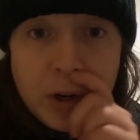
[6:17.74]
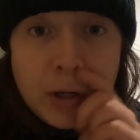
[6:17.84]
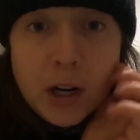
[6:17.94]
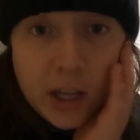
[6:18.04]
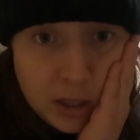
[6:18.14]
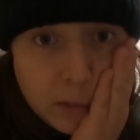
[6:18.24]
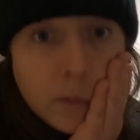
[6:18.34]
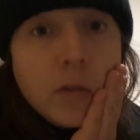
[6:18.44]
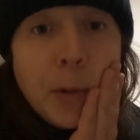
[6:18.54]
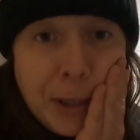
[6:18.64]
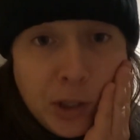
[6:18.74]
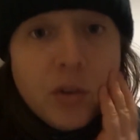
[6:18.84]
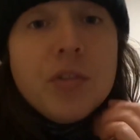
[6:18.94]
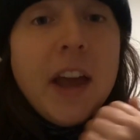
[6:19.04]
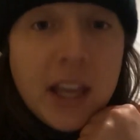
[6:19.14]
one, like rubbing your
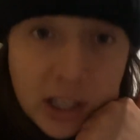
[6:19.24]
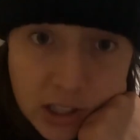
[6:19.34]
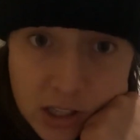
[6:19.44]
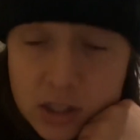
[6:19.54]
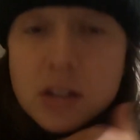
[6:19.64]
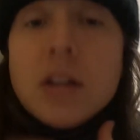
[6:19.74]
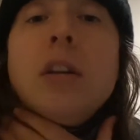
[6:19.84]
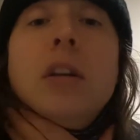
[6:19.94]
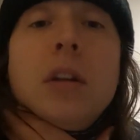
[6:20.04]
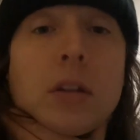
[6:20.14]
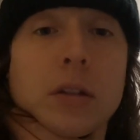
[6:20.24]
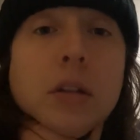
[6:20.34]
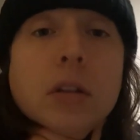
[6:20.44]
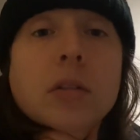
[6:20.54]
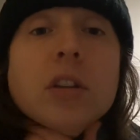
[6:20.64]
face,
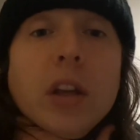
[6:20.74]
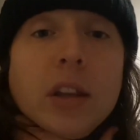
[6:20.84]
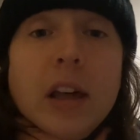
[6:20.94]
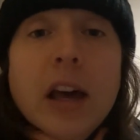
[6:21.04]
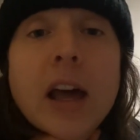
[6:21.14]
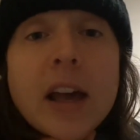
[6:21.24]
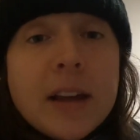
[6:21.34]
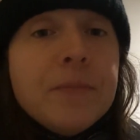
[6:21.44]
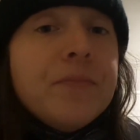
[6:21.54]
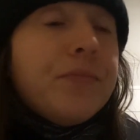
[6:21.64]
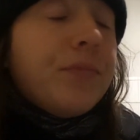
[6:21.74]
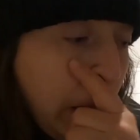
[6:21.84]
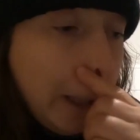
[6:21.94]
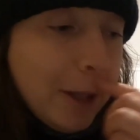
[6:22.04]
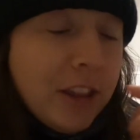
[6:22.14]
doing that.
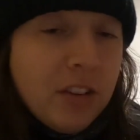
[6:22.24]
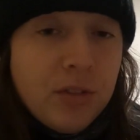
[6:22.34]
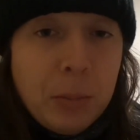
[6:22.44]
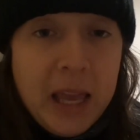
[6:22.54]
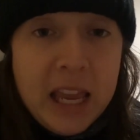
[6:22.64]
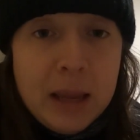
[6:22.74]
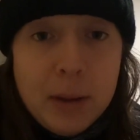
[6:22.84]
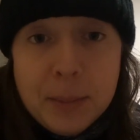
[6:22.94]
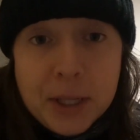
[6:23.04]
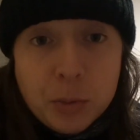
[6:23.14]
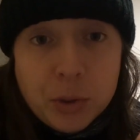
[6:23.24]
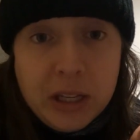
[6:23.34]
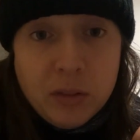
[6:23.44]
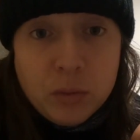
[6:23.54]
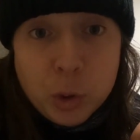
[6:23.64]
I think for me, maybe I don't want
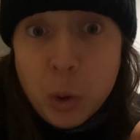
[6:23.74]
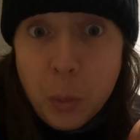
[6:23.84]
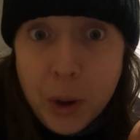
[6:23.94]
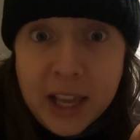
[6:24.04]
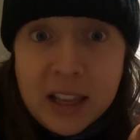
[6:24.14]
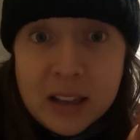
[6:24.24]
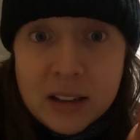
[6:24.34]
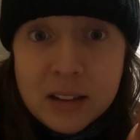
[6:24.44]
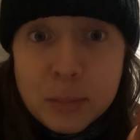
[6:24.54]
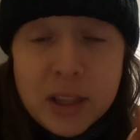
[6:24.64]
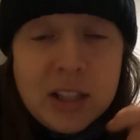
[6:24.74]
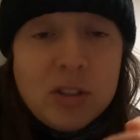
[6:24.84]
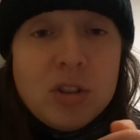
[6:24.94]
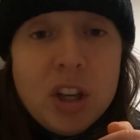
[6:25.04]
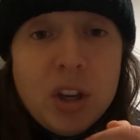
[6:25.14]
to give them all away, but
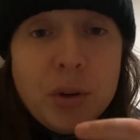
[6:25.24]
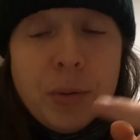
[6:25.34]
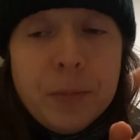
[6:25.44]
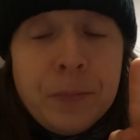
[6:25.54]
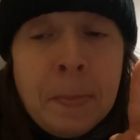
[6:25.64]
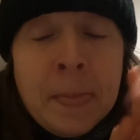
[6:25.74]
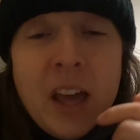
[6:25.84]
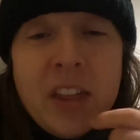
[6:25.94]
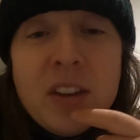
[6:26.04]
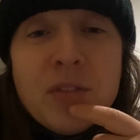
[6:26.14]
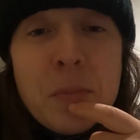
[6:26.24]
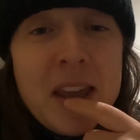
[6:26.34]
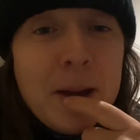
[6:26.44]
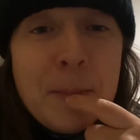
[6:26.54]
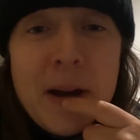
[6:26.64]
there's two. I think for
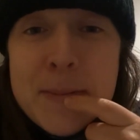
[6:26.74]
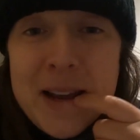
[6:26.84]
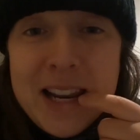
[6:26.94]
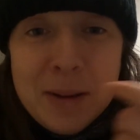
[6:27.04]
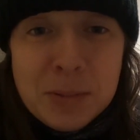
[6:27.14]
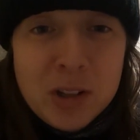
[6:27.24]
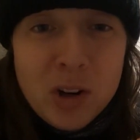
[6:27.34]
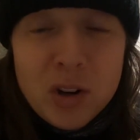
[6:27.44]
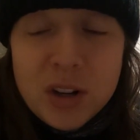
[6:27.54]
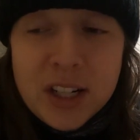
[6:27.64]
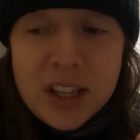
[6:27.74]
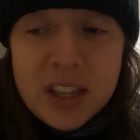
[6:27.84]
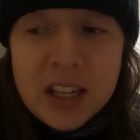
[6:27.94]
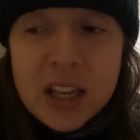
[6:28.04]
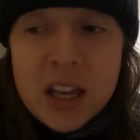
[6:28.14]
me, I bite my lips a lot, and I
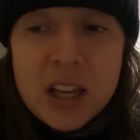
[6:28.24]
think,